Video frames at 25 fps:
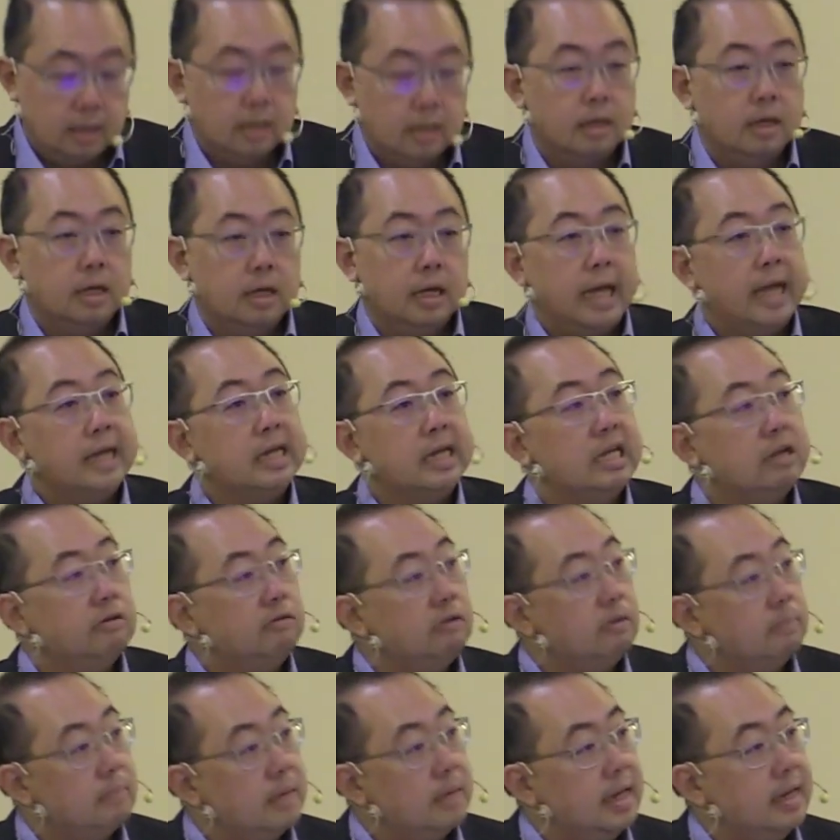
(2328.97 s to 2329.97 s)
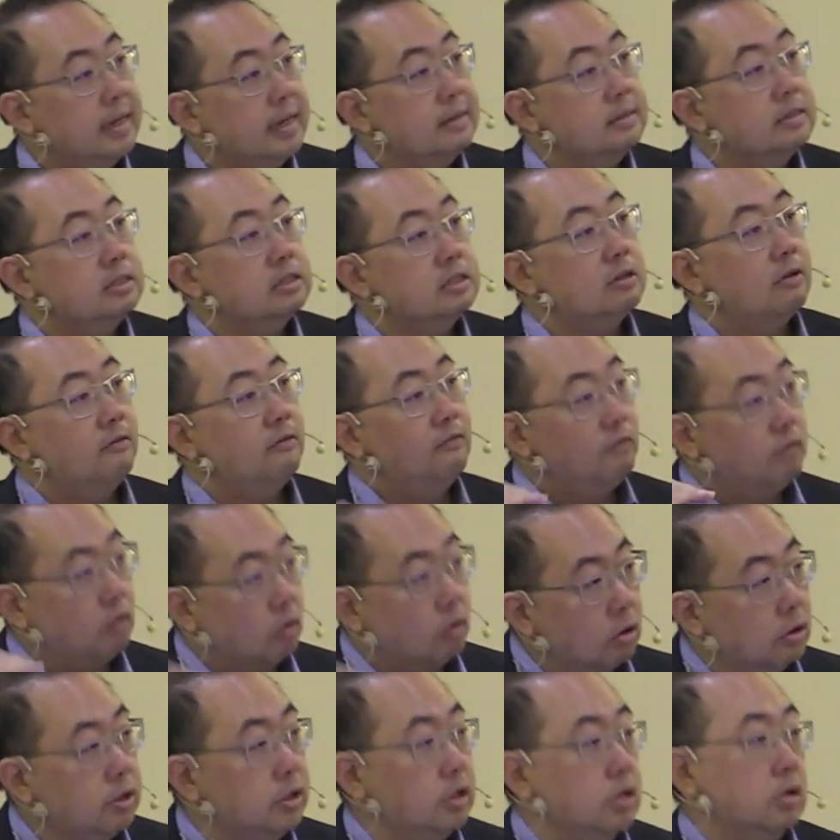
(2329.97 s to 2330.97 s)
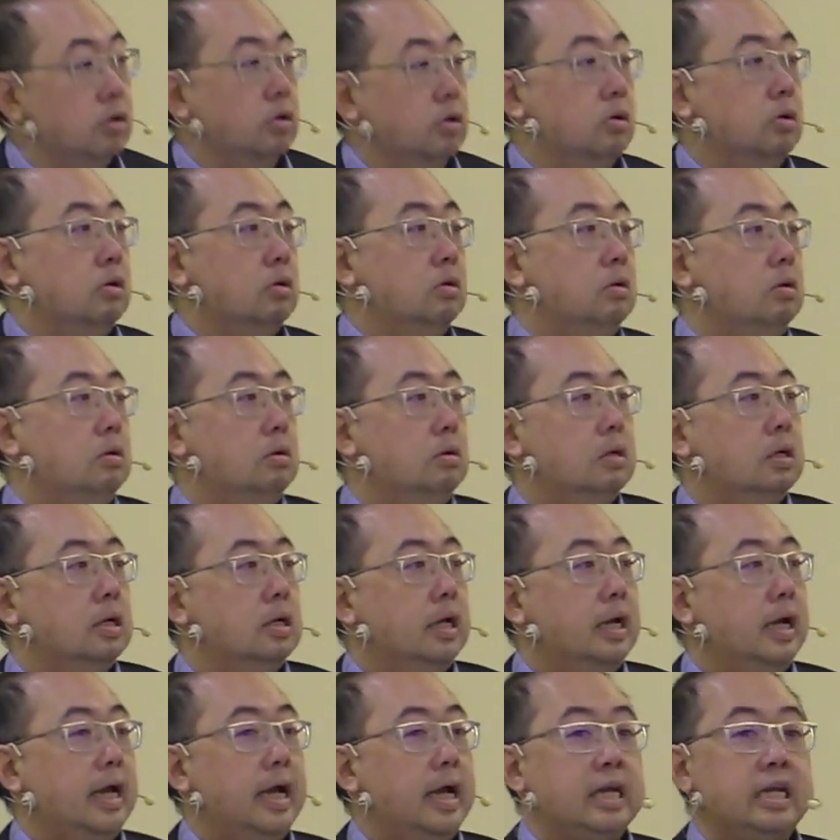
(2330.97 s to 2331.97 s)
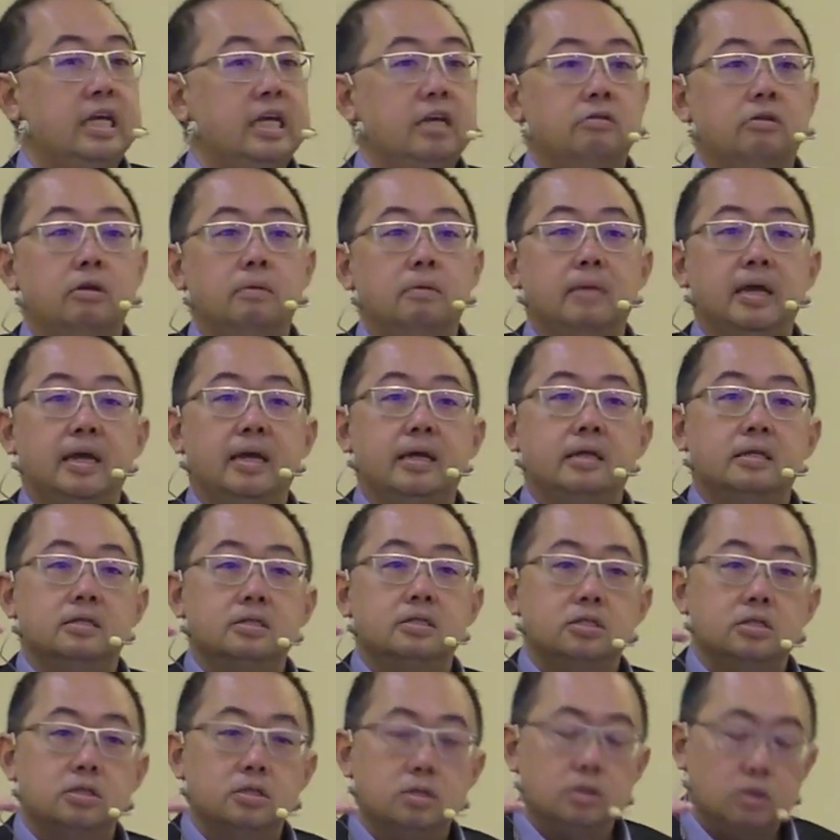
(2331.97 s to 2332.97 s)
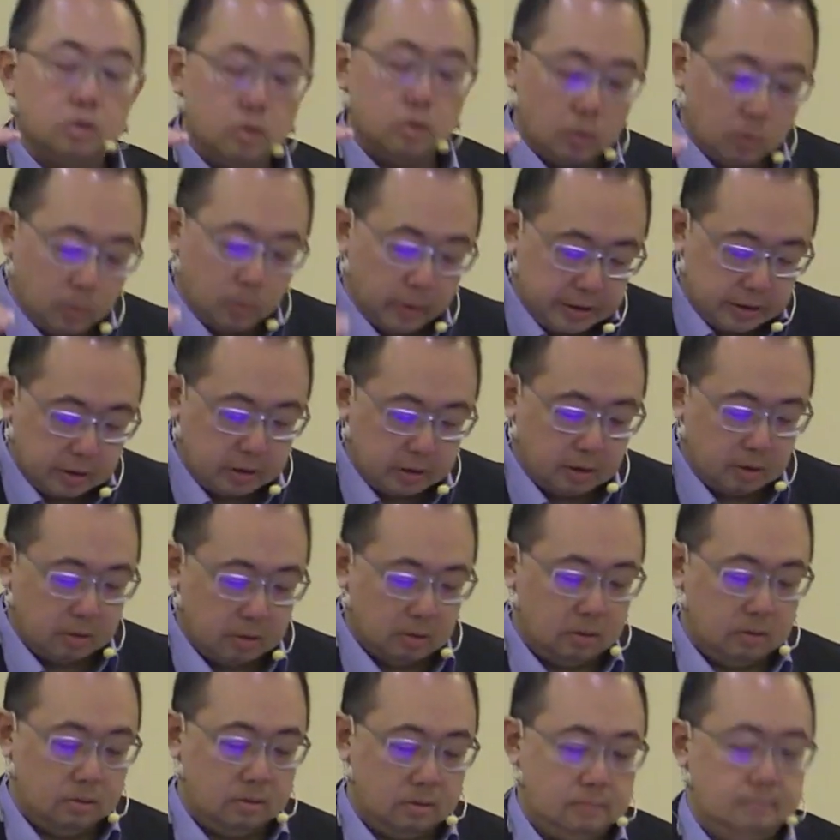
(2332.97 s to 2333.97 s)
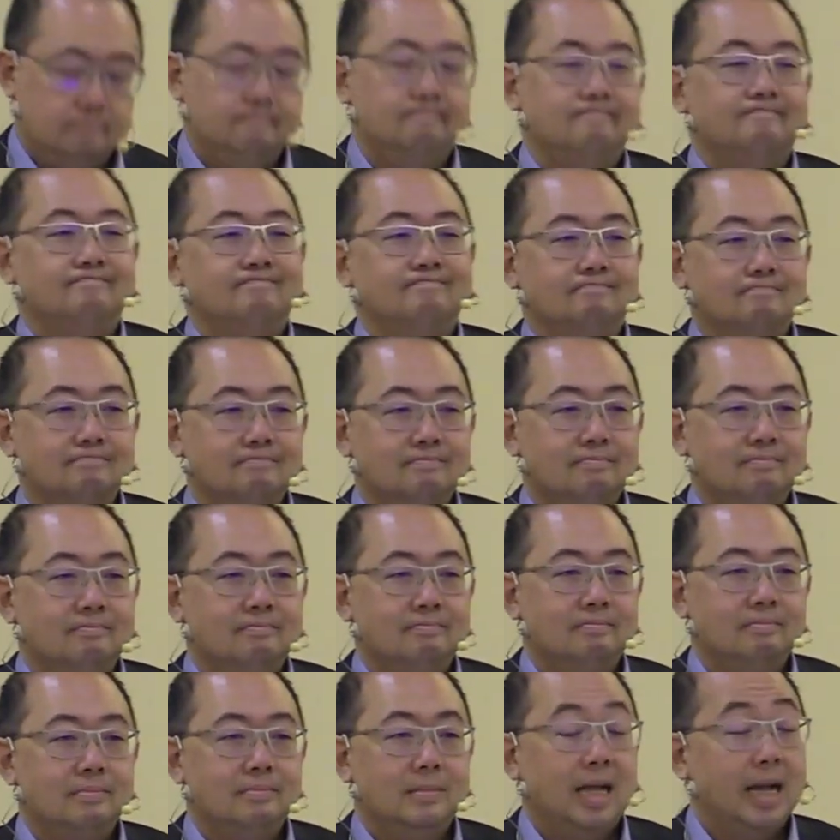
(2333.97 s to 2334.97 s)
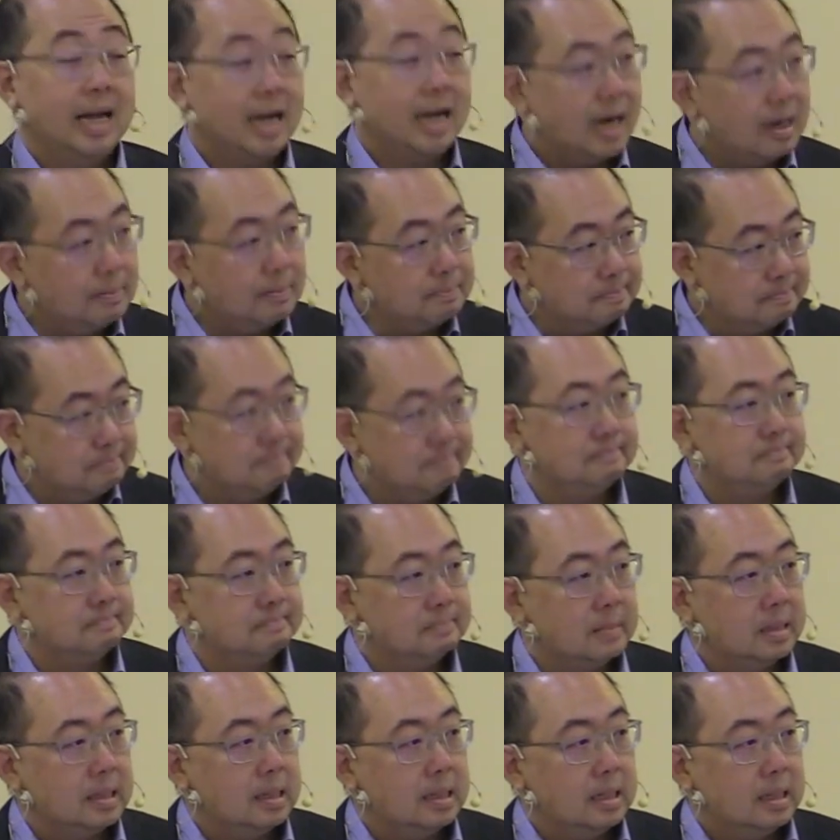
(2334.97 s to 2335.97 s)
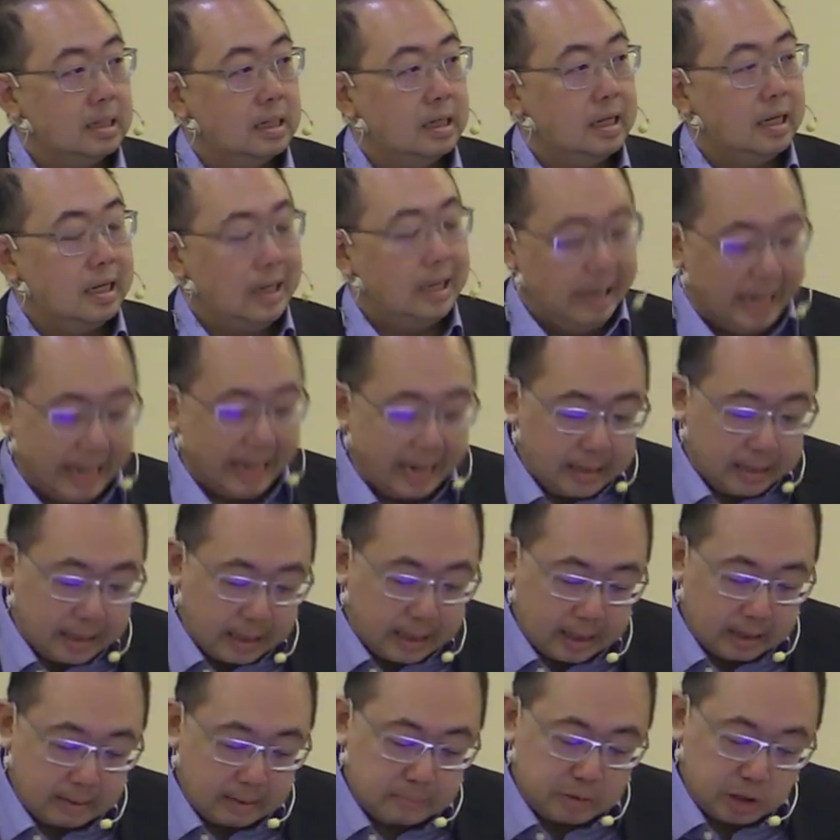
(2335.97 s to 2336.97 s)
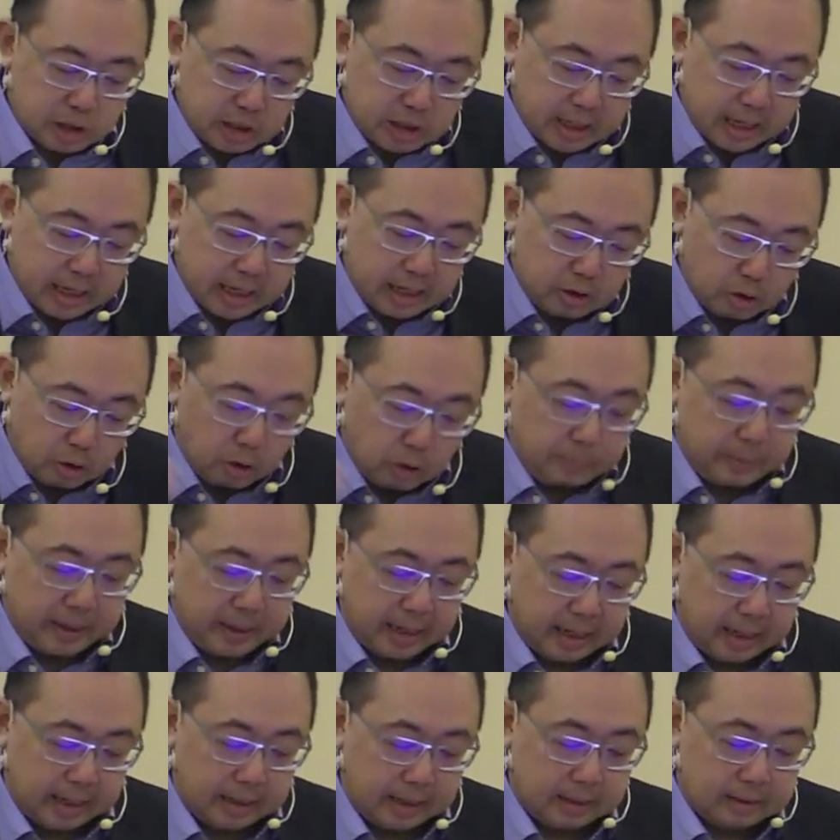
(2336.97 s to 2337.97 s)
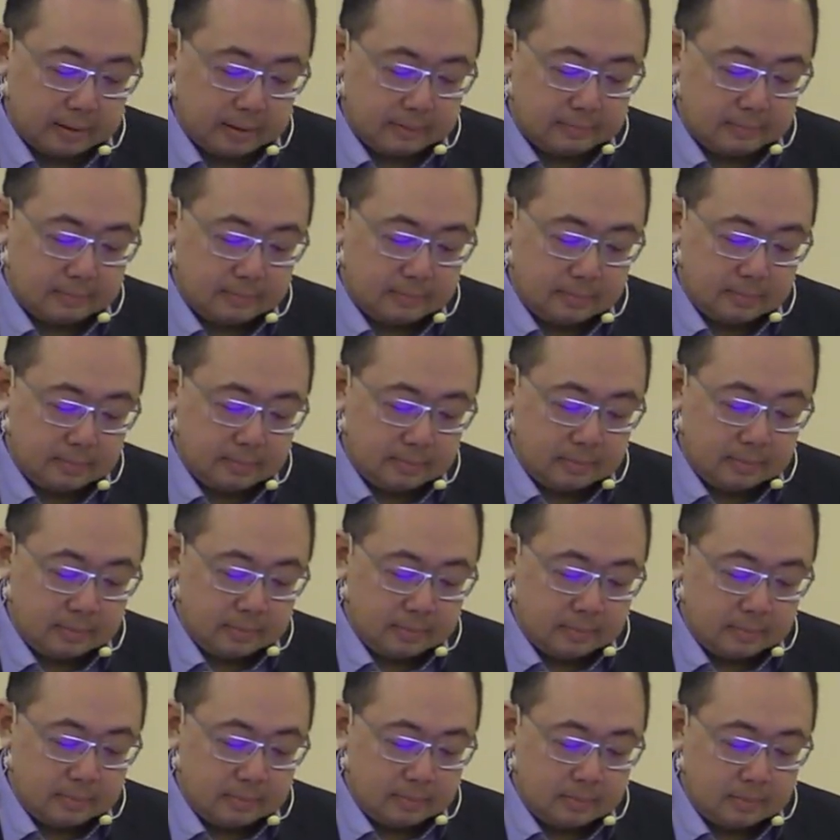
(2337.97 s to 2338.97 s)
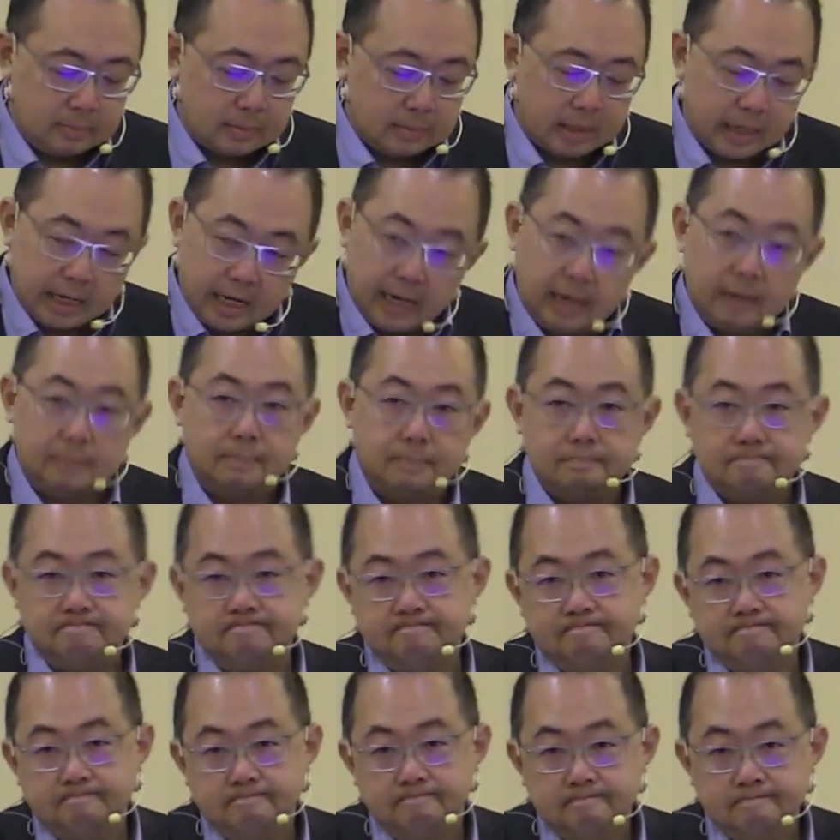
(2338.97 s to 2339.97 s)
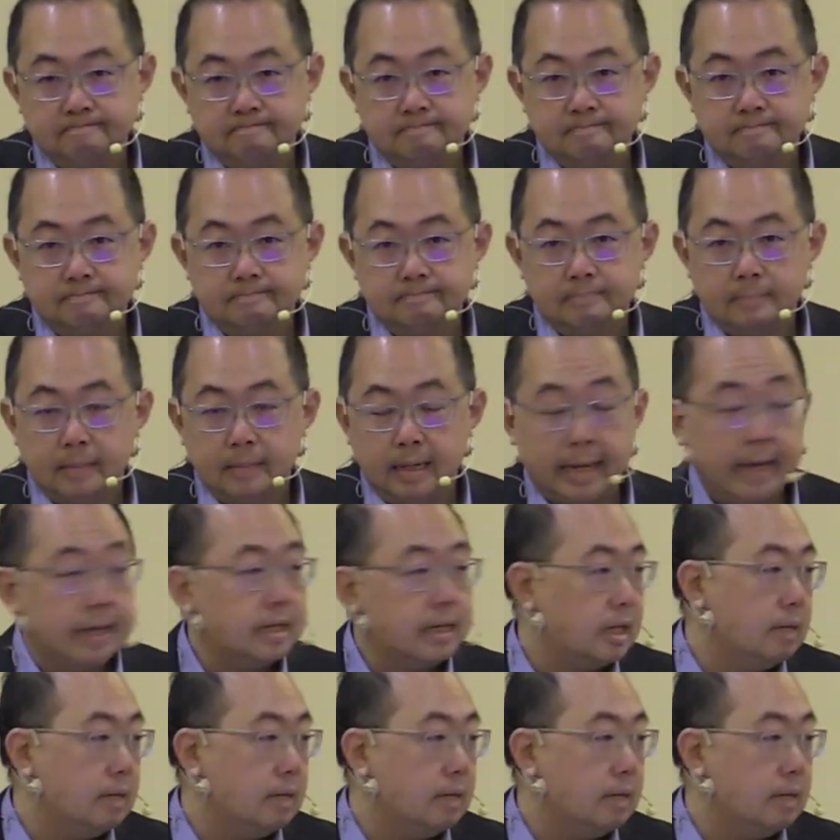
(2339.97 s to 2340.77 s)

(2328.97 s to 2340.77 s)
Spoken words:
And he remains for you, and he remains with you. Come, let him share your pain. Come, let him